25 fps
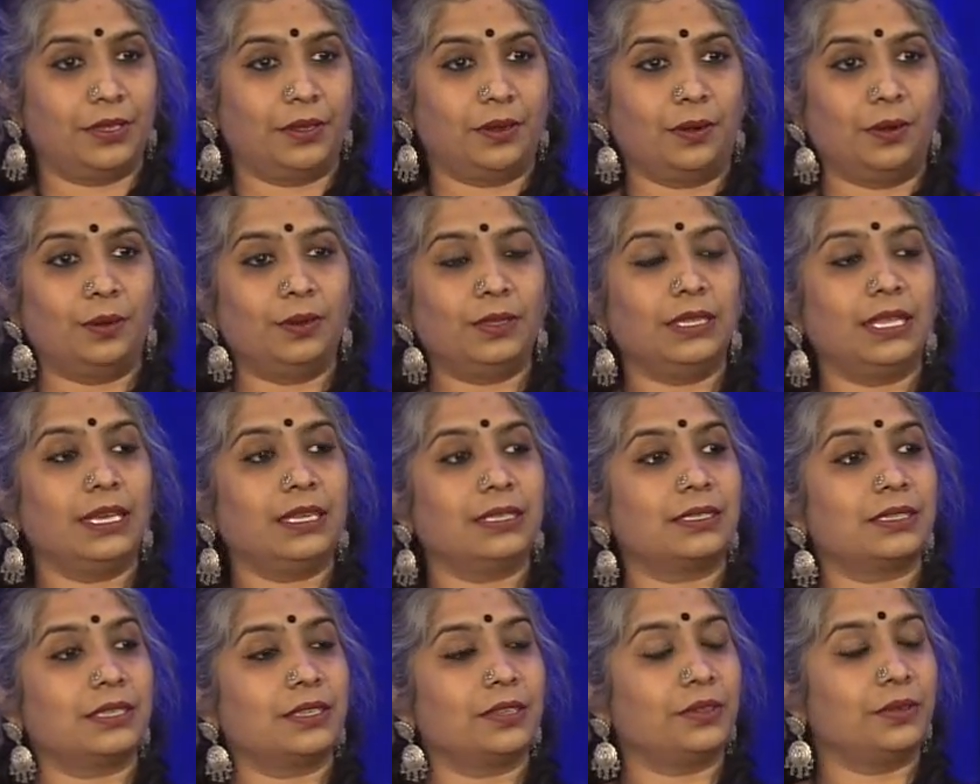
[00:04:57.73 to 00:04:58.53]
All
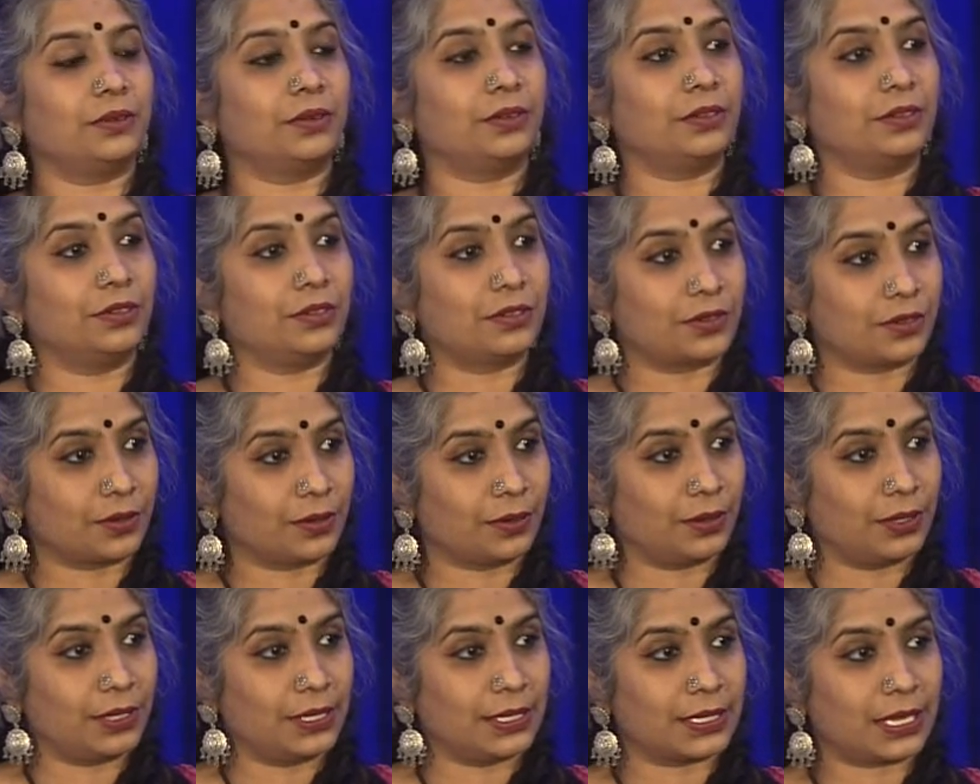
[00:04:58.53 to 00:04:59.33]
that's in your
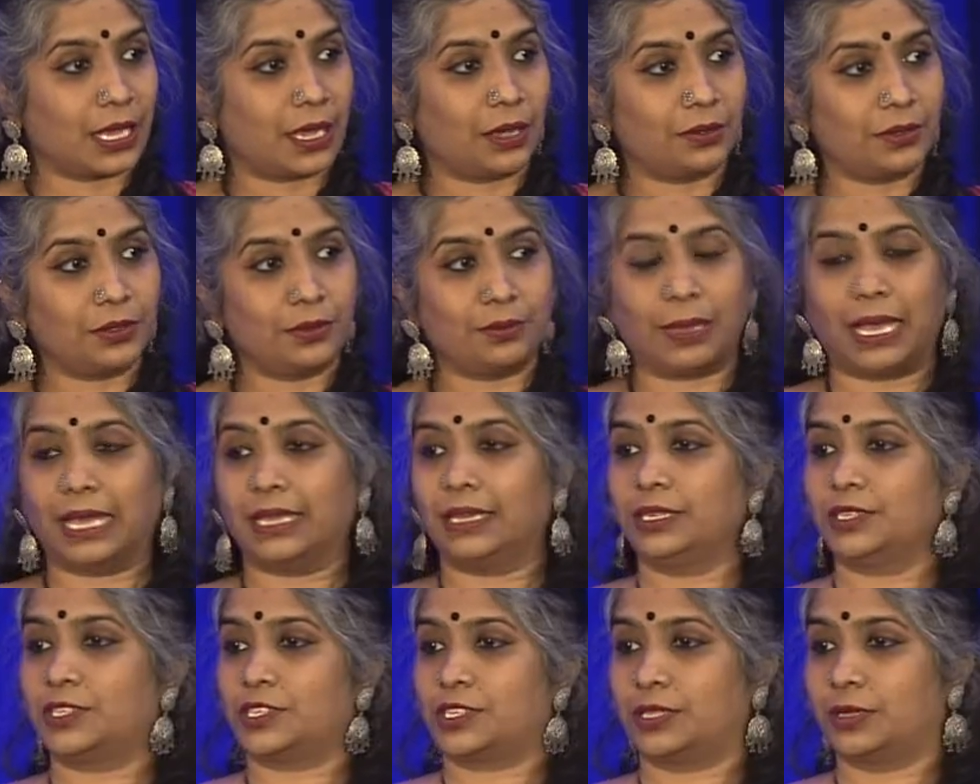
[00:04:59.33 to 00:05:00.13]
control is how you
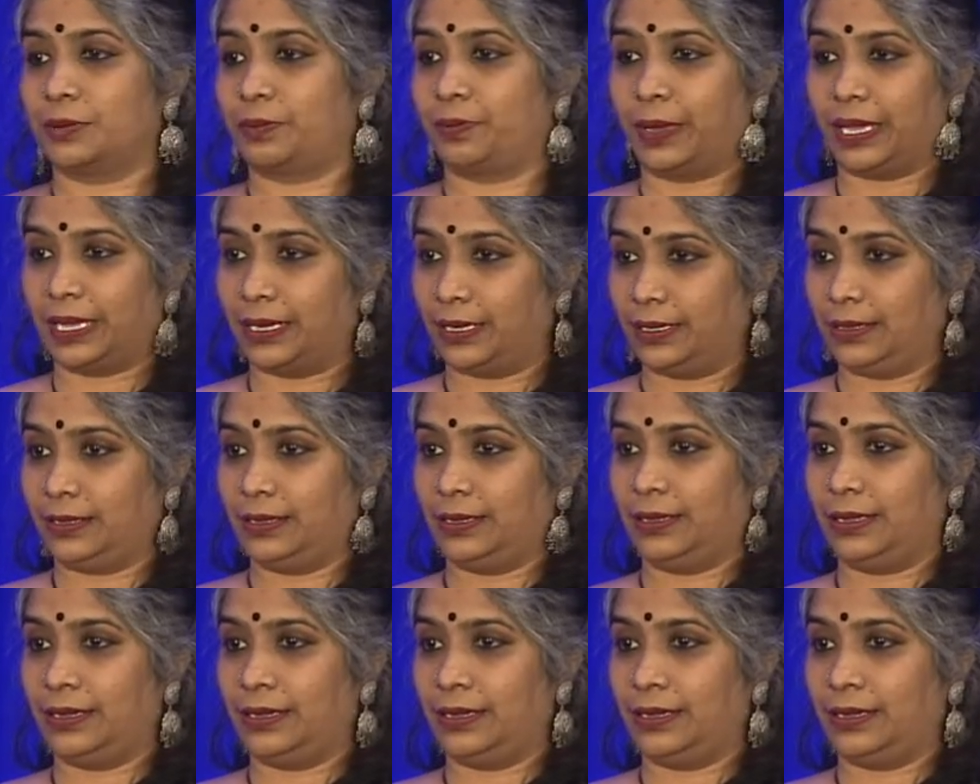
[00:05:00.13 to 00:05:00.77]
manage the pain.